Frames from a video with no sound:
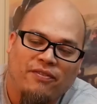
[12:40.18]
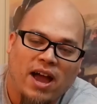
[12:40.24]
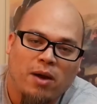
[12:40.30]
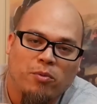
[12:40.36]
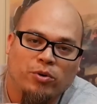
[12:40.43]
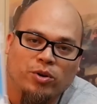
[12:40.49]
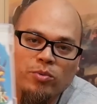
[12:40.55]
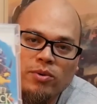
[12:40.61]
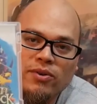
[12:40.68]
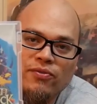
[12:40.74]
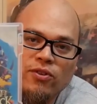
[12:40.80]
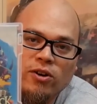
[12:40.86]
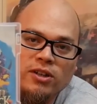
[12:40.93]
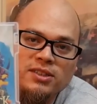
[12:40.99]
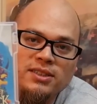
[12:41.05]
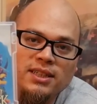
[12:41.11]
If I were to
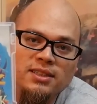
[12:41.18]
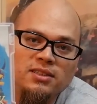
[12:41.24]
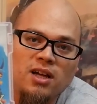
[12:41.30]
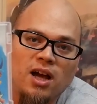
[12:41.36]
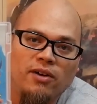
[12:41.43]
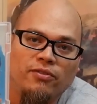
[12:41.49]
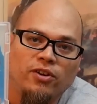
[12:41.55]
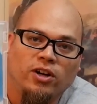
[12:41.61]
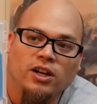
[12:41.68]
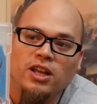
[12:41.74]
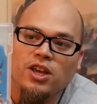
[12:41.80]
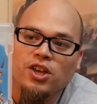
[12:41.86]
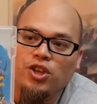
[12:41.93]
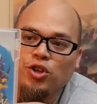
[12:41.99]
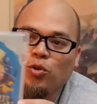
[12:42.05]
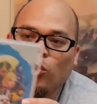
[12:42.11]
reverse this cover,
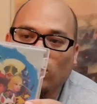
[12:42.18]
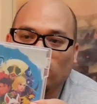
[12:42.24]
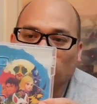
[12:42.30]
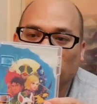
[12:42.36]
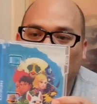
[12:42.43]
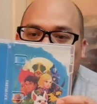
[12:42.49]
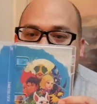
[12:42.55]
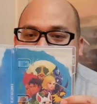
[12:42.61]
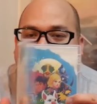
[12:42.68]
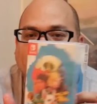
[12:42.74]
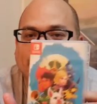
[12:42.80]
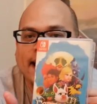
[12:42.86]
you are literally